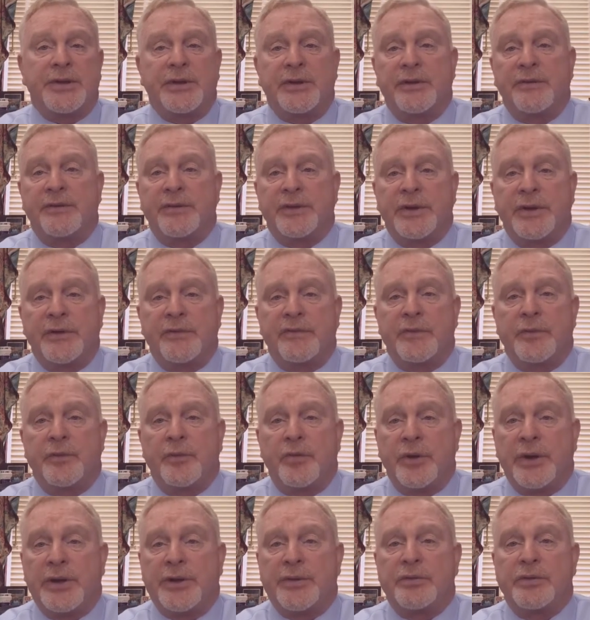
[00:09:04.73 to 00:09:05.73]
of a given
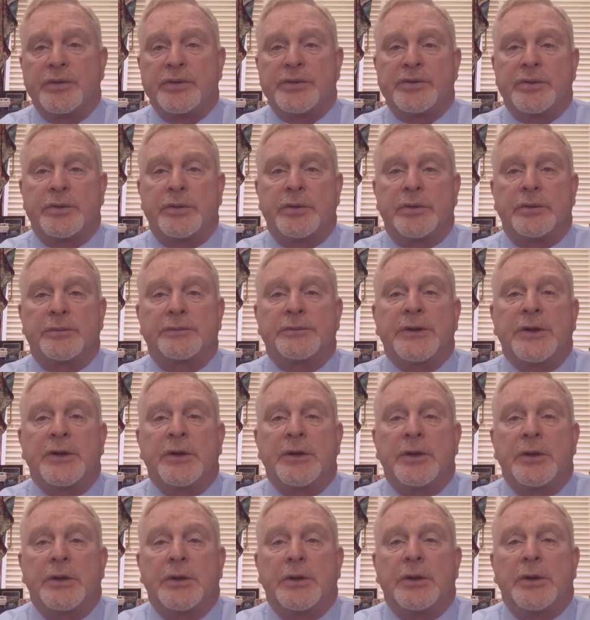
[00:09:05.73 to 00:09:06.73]
breath result.
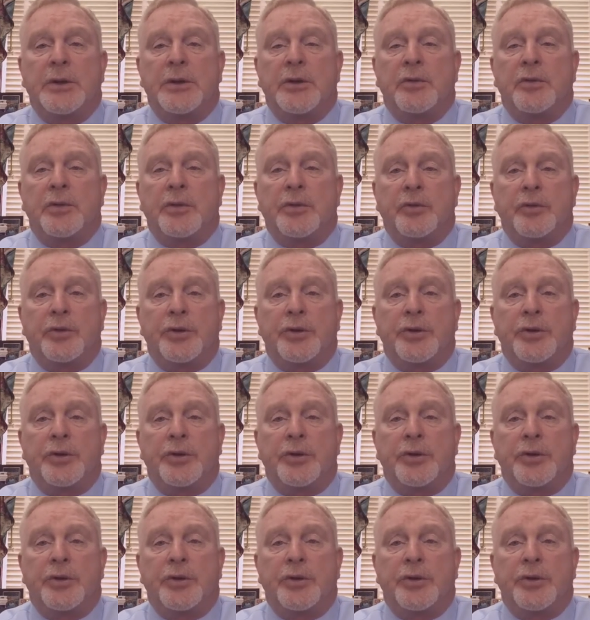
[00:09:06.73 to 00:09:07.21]
We